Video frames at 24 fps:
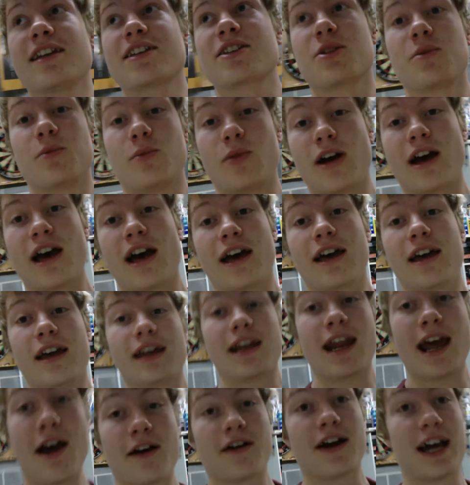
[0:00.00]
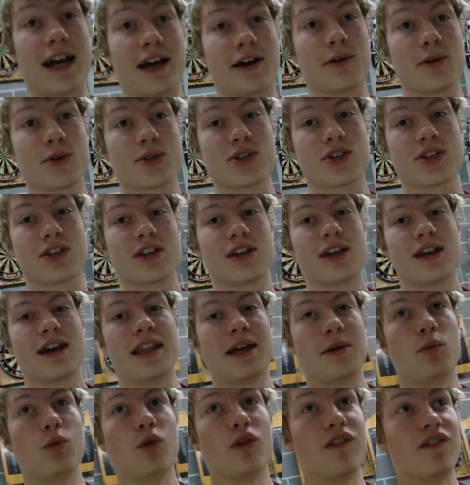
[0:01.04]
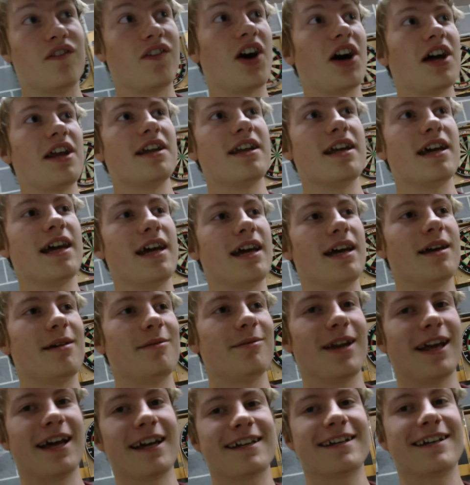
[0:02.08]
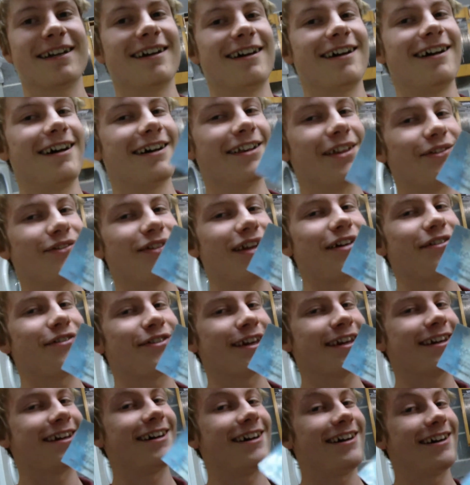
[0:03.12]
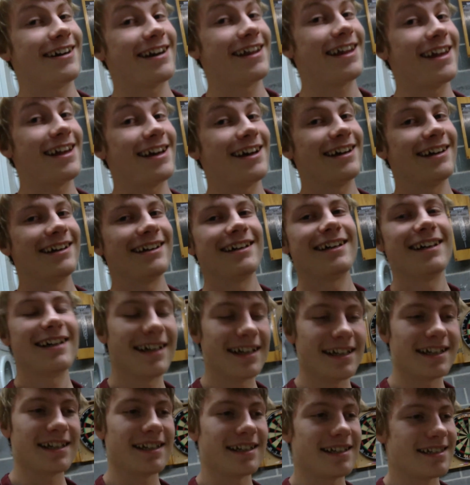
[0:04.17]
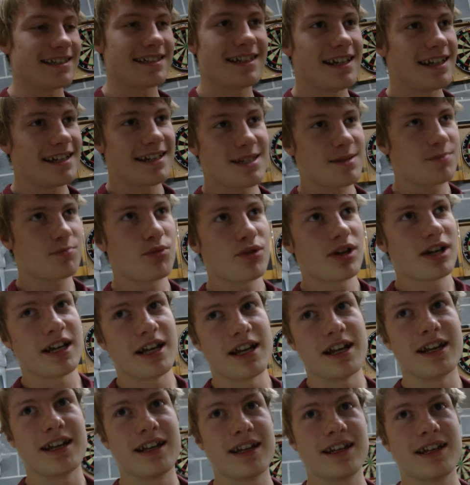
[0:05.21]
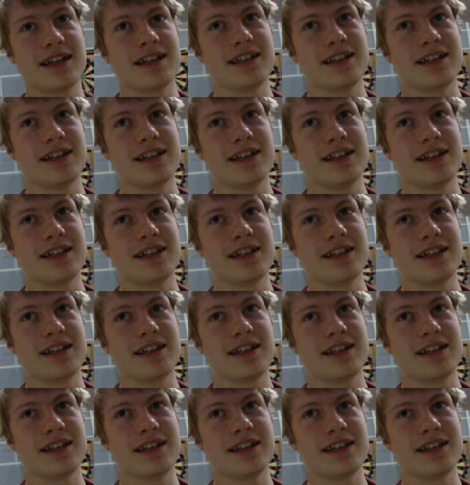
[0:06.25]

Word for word: it somewhere in our house, and then we'll find it and be like, oh, they've left the card here. It, it's brilliant.